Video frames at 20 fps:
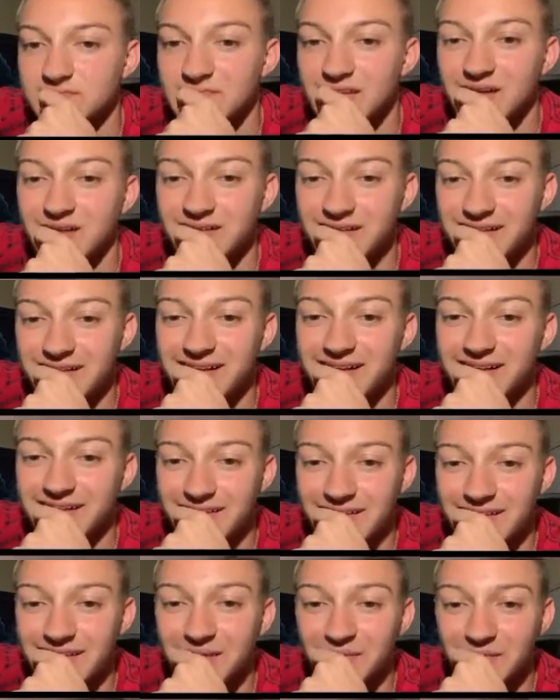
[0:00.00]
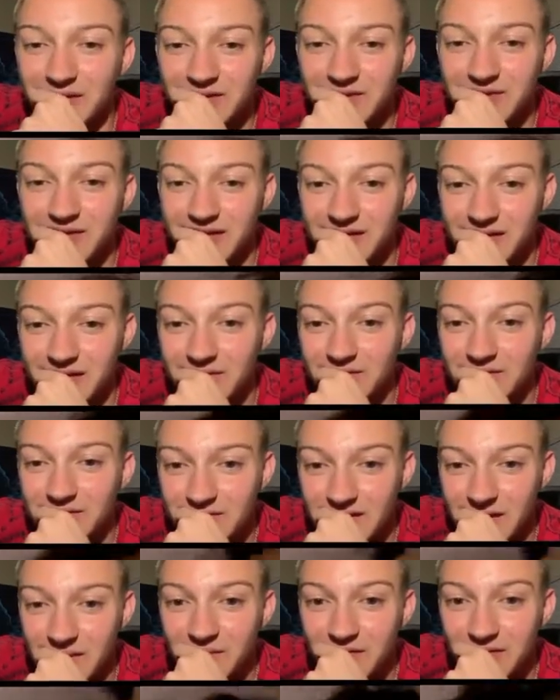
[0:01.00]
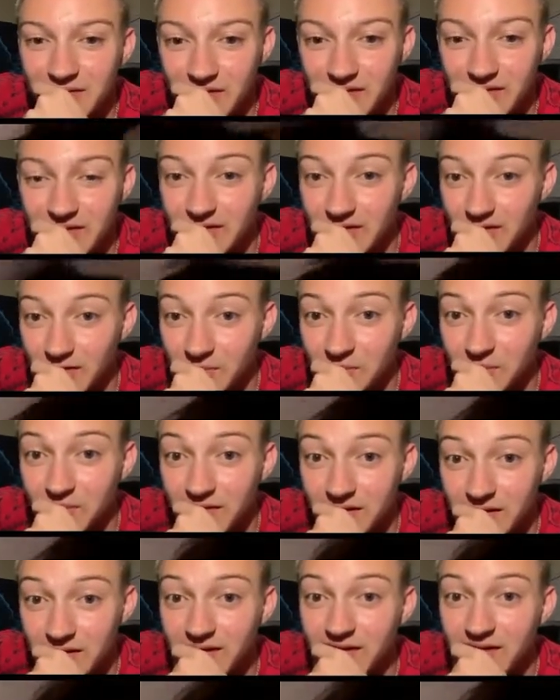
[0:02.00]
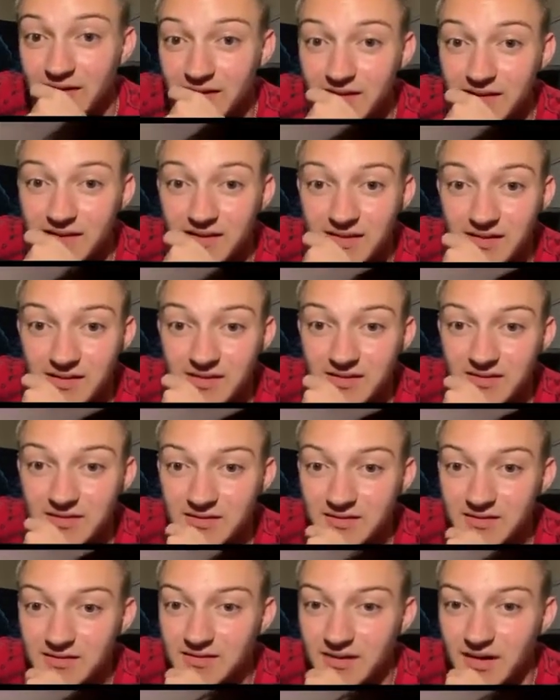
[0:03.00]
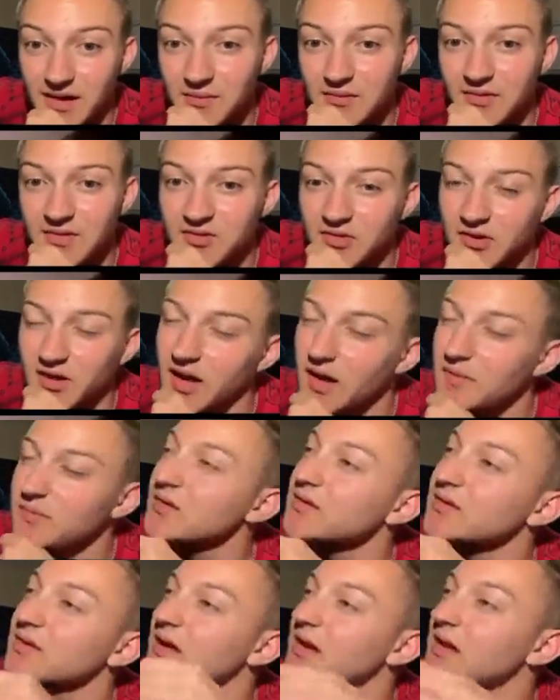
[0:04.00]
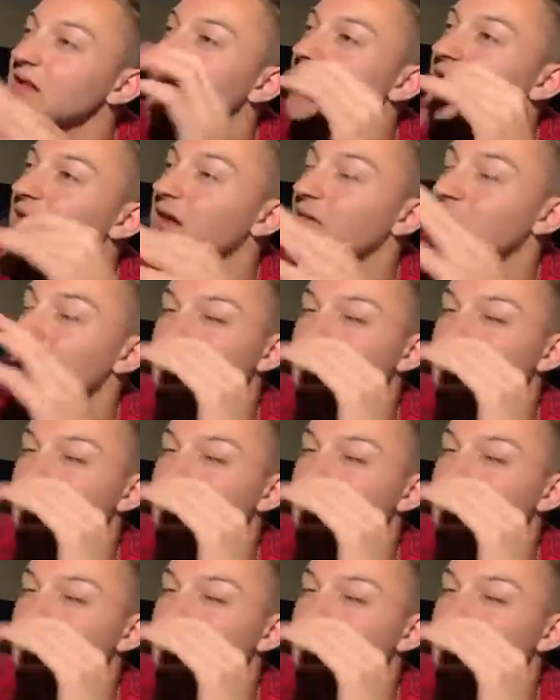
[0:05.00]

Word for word: Oh yeah, no, that boy trying to go. That boy trying to go big. Yo, my friend, I'm, try, I'm just kind of like, I'm